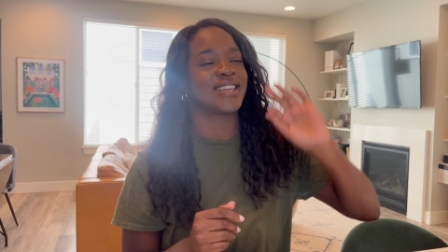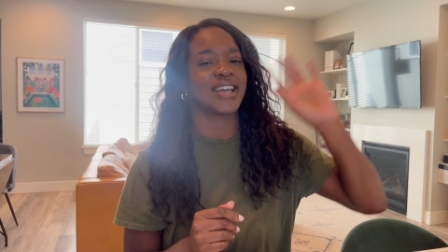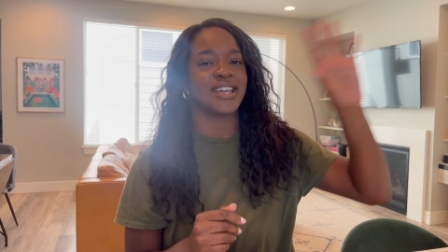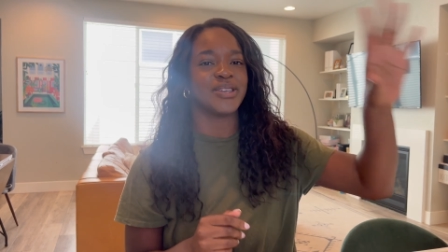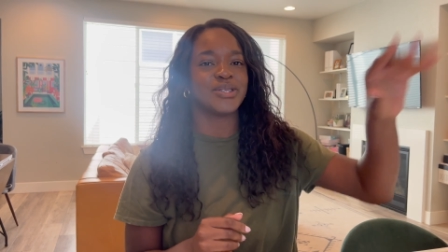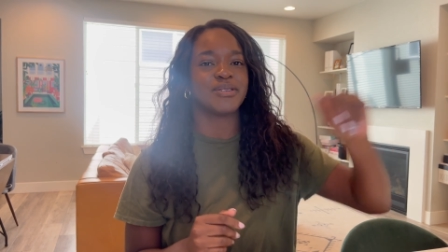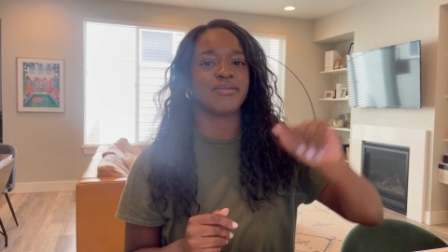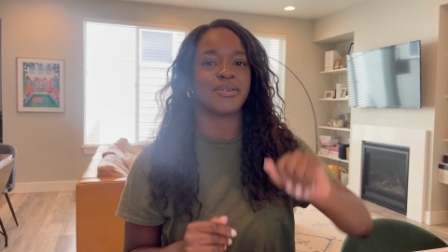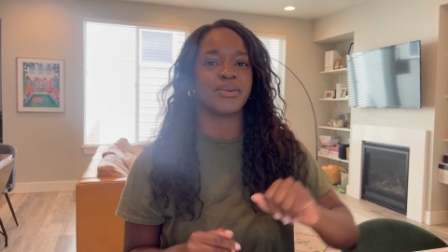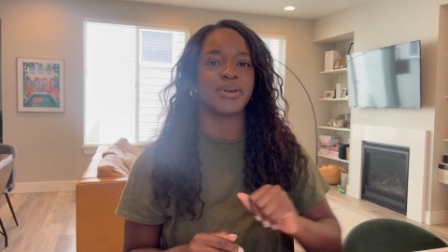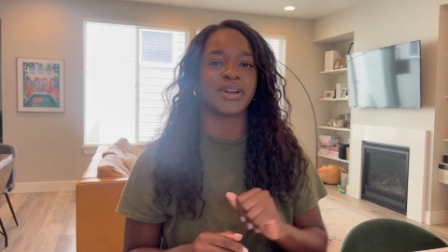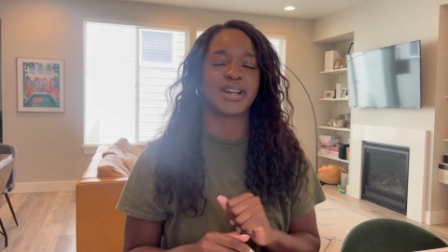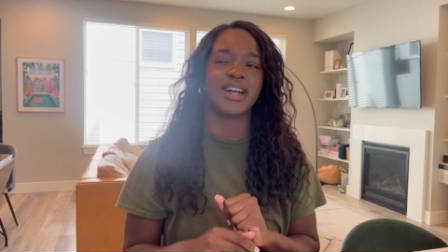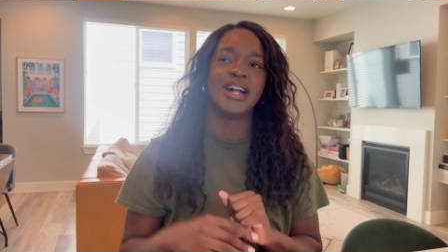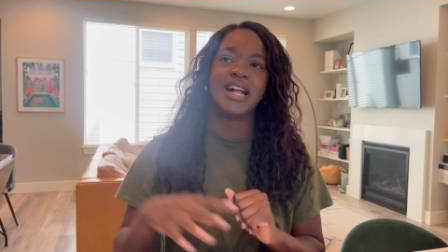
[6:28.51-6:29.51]
Like I use it for
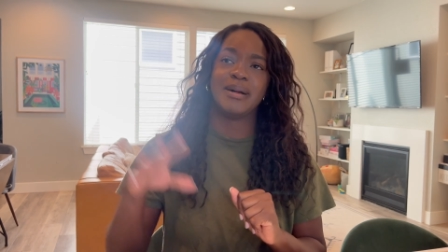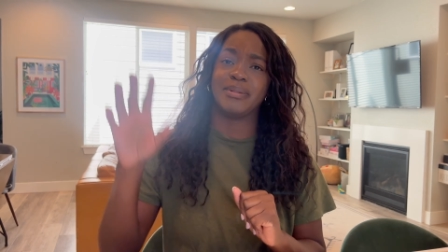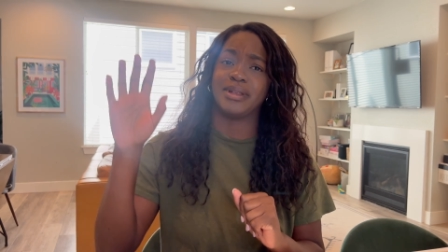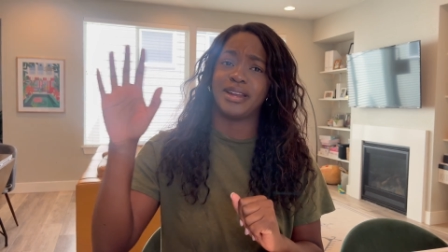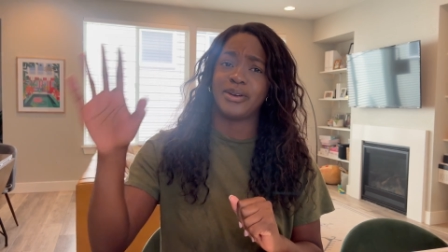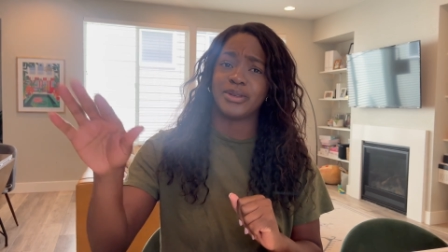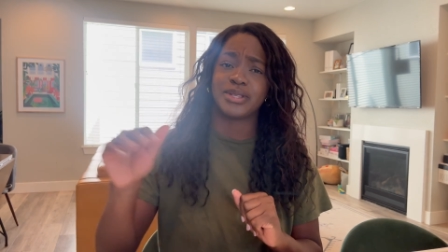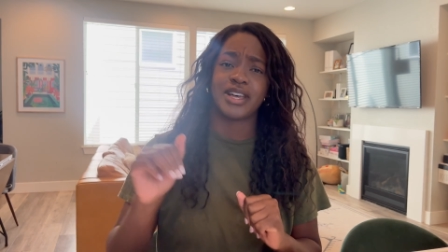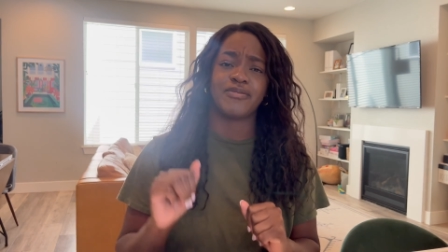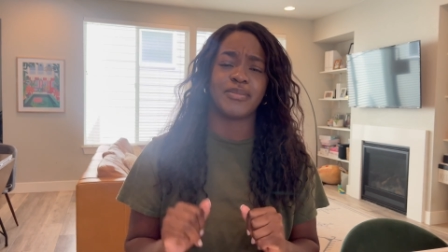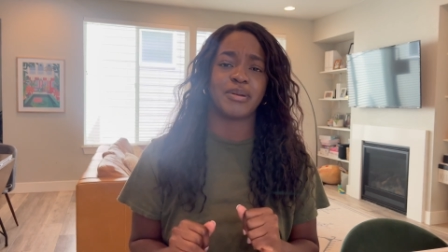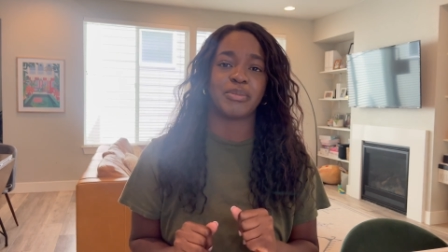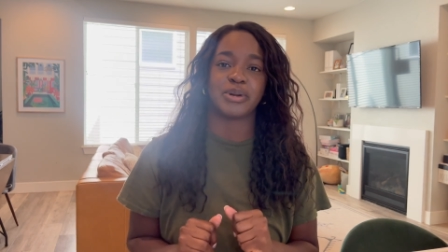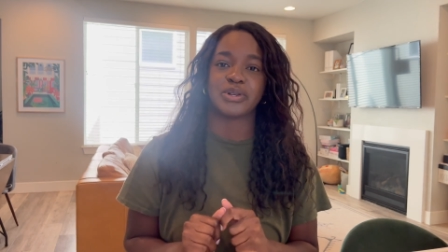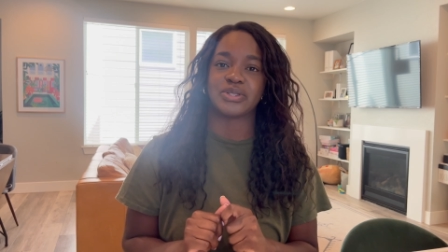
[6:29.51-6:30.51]
work, but I also have
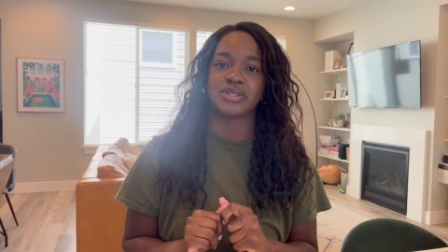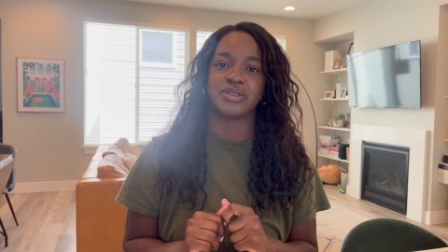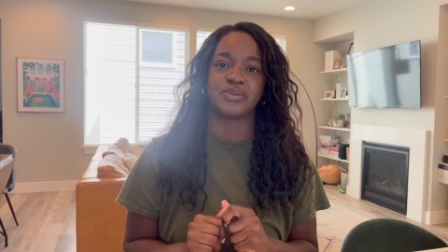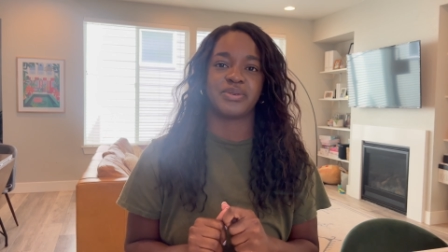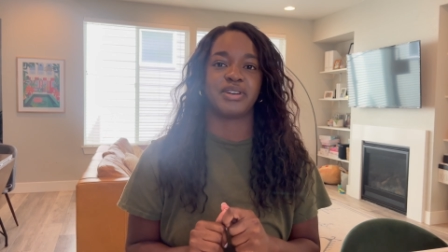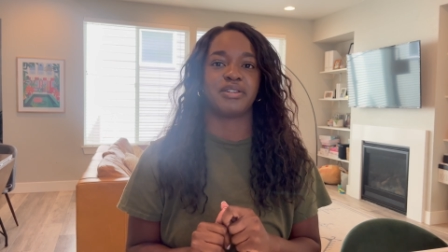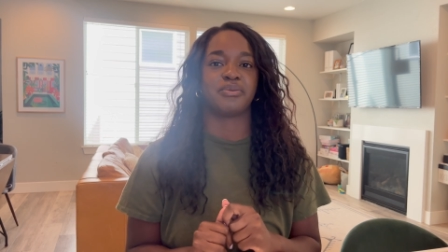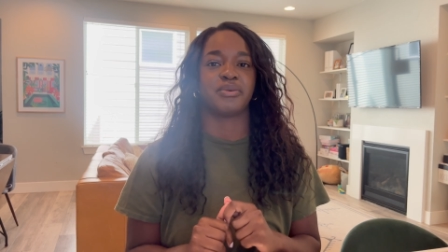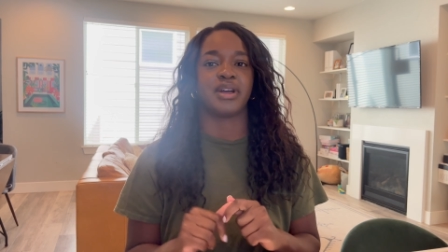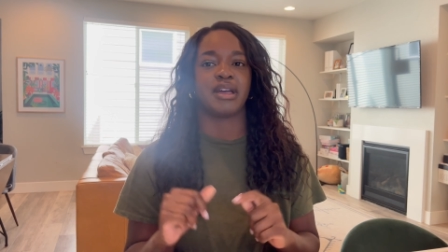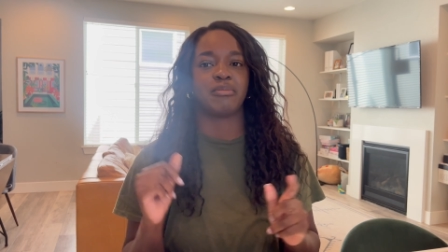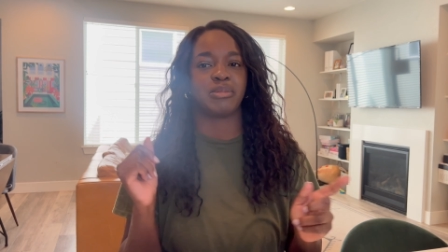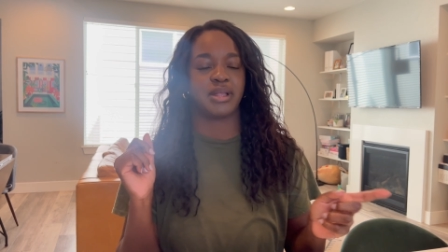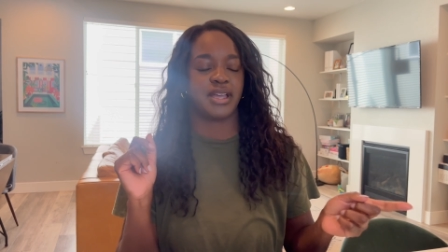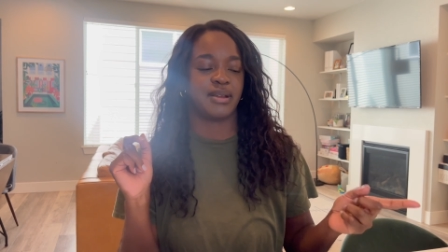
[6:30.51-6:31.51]
my personal one where I
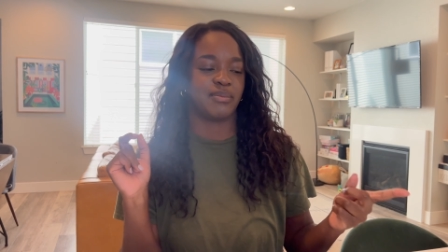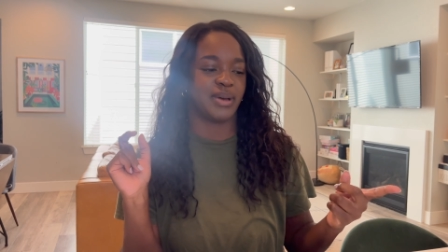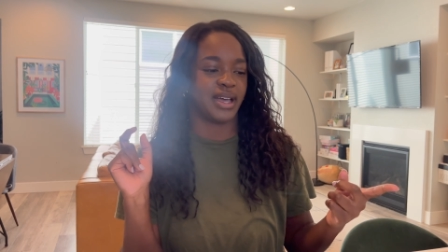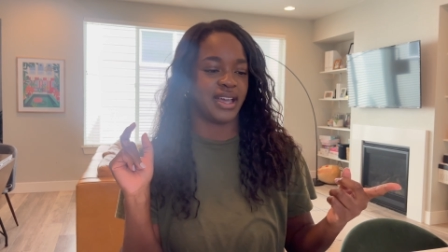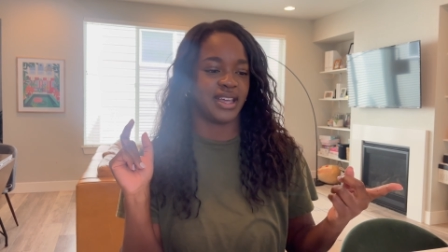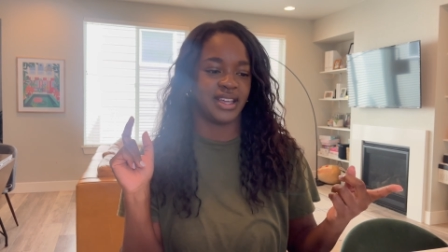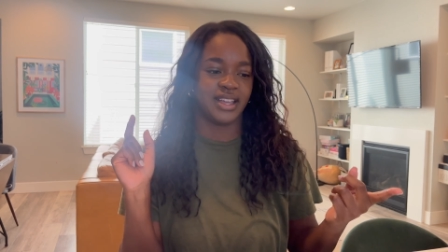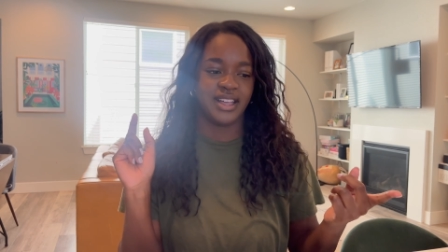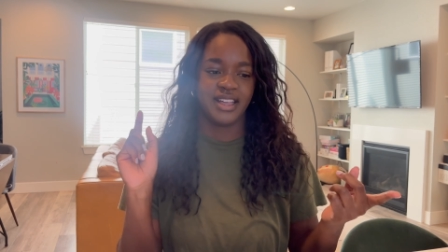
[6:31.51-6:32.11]
plan my